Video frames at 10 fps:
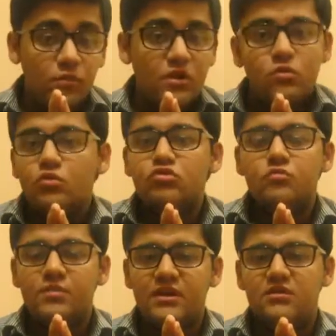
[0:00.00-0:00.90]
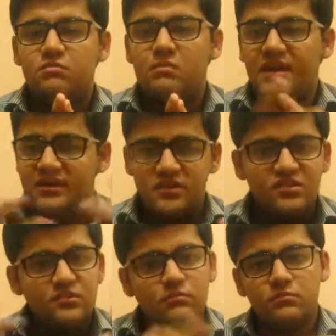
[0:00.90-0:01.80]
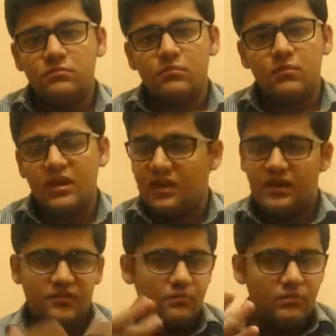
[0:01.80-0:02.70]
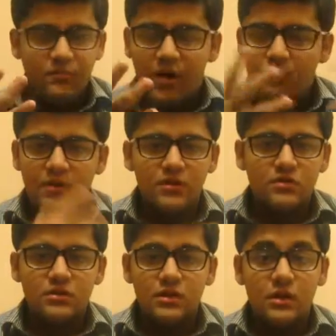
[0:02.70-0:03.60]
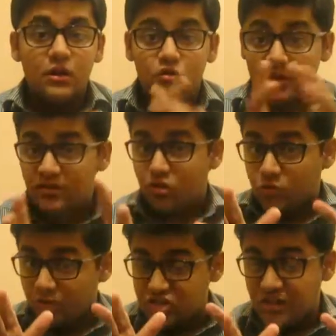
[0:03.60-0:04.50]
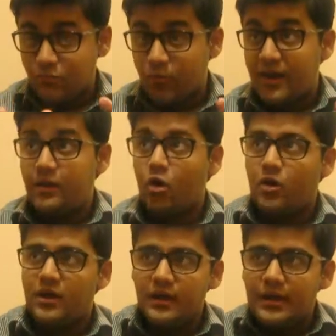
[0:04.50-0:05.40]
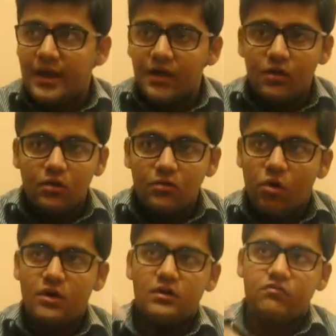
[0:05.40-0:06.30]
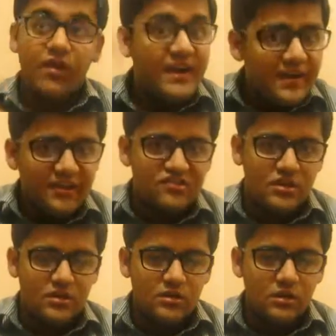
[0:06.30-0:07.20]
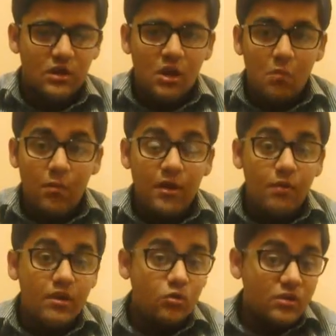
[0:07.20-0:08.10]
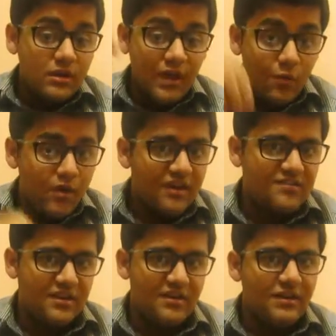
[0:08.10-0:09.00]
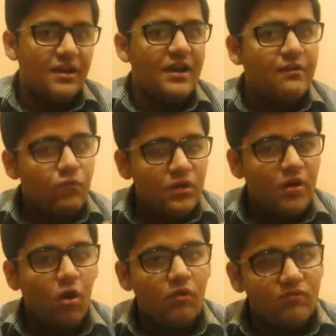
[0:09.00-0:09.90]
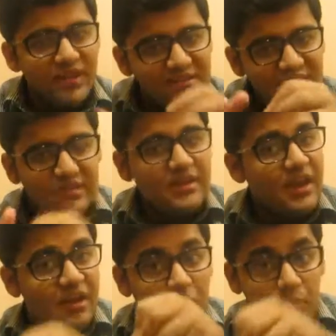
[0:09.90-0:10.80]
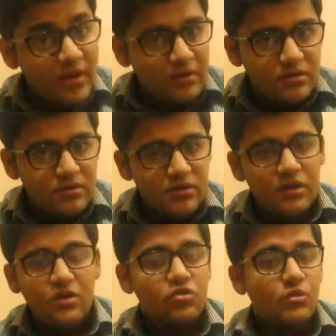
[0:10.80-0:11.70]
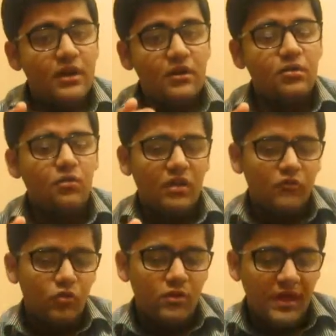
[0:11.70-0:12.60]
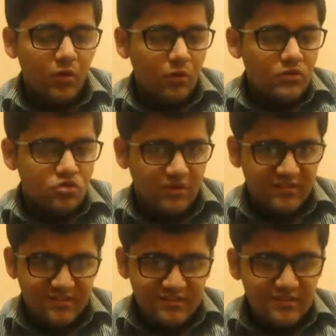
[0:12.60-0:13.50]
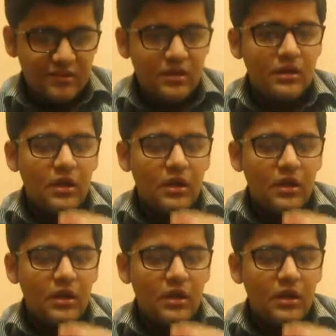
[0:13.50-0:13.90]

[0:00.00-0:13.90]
could be used to print letters in another department, so it is occupationally mobile on a wider extent. But coming to the narrower extent, it would always in the end print. So if you narrow down the choices,